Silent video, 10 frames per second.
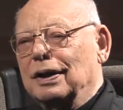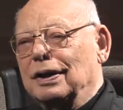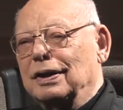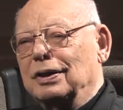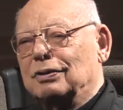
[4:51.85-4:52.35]

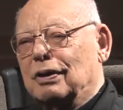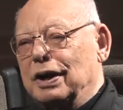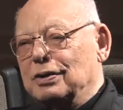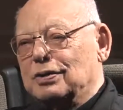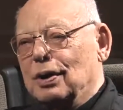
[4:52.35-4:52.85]
And then the
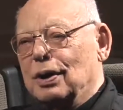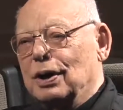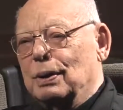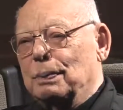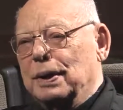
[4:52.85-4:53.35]
train
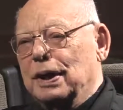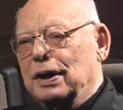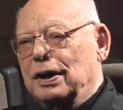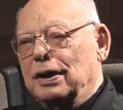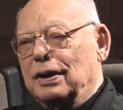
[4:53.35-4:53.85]
started up
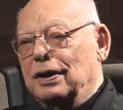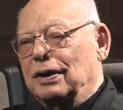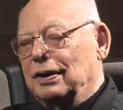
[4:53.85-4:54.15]
again and